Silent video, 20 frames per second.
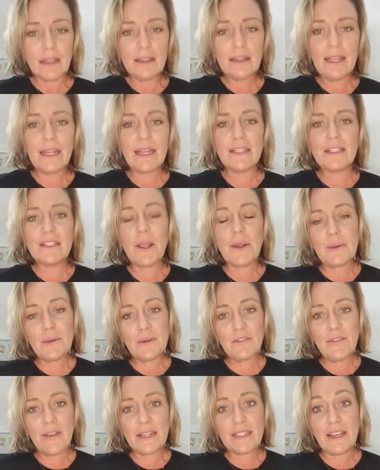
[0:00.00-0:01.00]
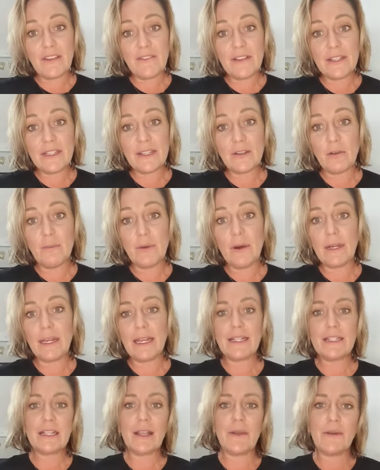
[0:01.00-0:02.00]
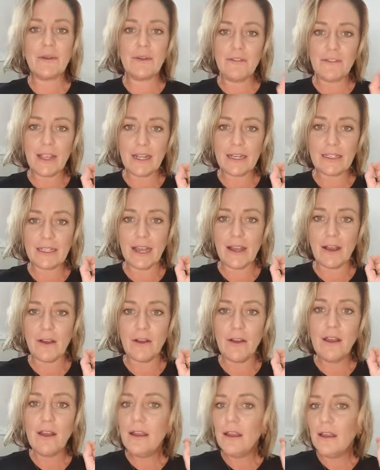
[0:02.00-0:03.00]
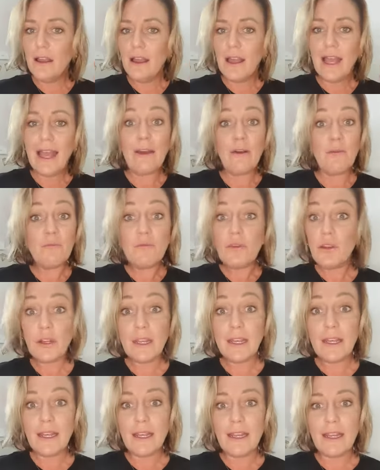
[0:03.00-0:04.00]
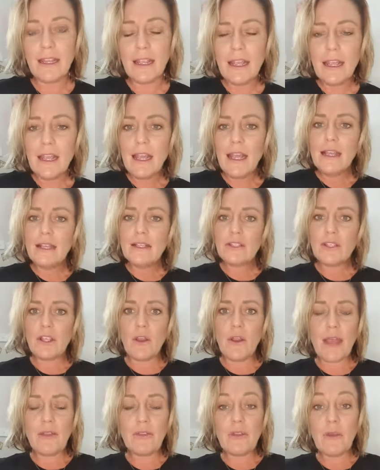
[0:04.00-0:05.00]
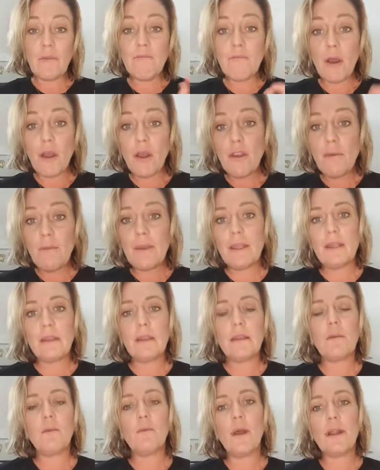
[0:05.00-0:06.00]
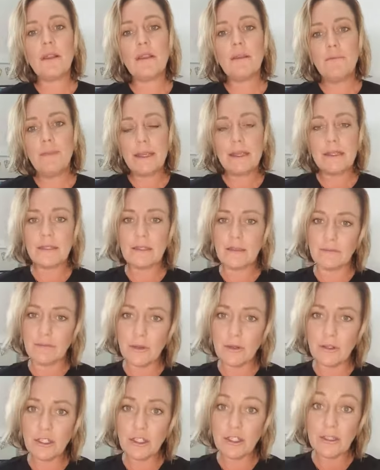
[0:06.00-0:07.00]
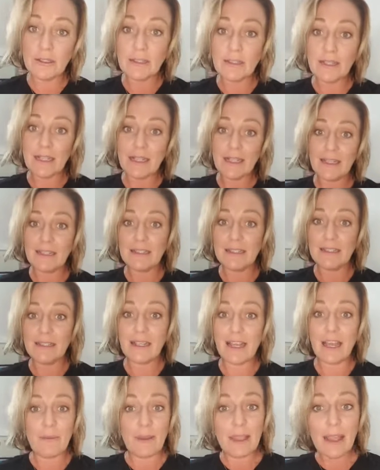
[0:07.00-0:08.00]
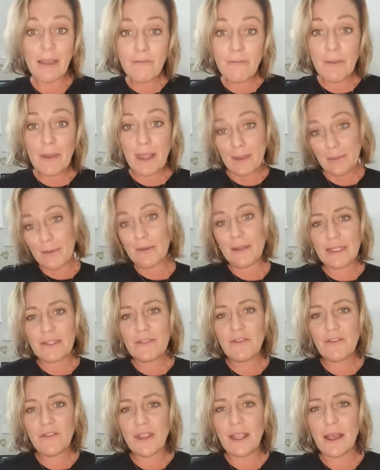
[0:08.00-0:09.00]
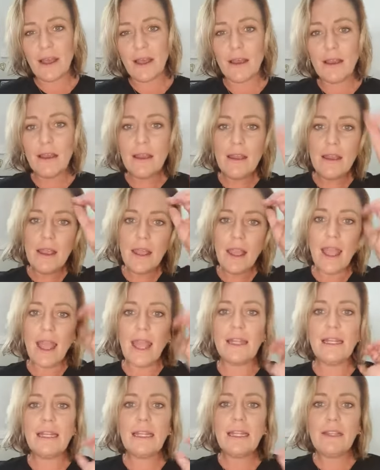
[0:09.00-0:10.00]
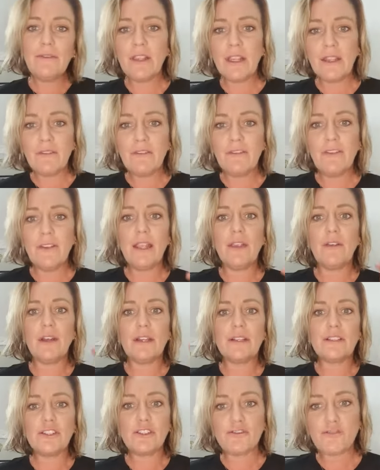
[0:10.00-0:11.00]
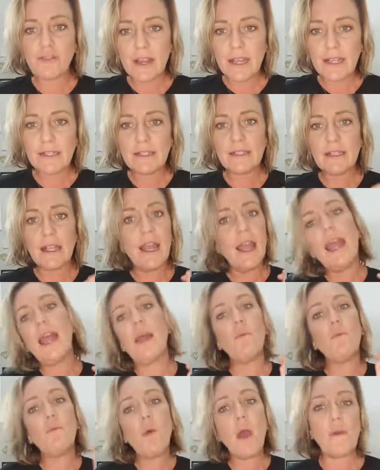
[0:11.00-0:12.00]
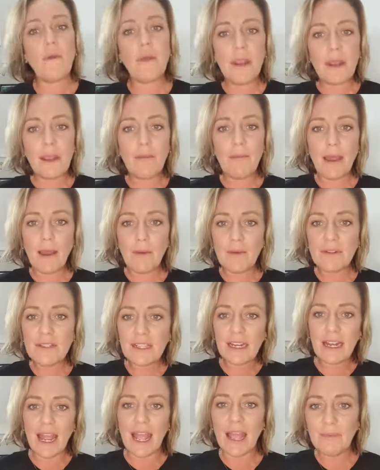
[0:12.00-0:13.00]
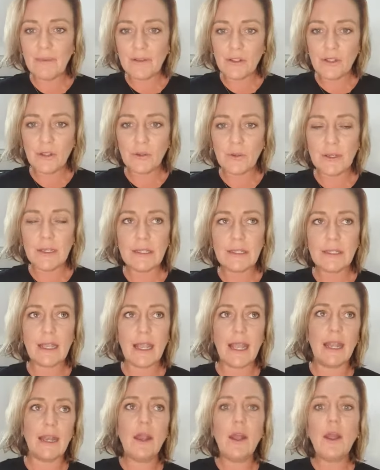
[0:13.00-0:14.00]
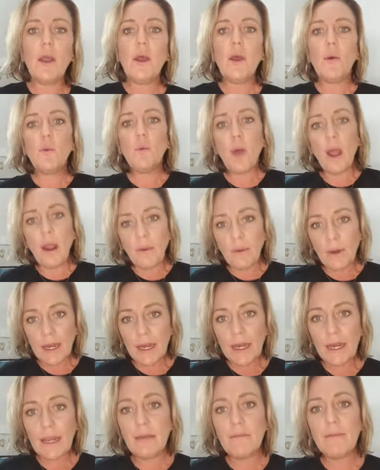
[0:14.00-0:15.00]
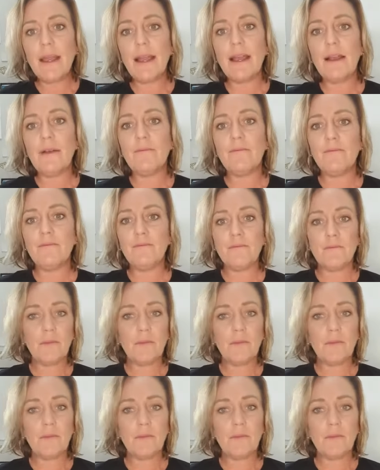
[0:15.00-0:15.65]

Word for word: then it's going to affect our physical body. It's going to affect our, our immunity. So at the moment, one of the biggest emotions that is coming up for people is fear and living in fear and stress and worrying about what's going to happen to us and worrying about,